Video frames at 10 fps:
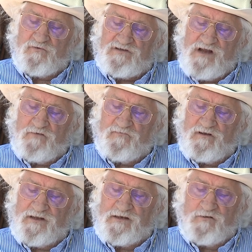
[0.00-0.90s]
was not
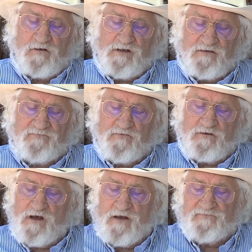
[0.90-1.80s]
really looking for
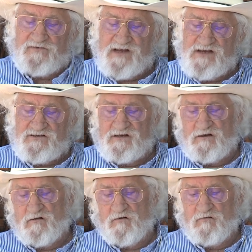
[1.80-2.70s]
a confrontation at
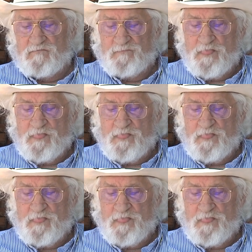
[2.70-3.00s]
all,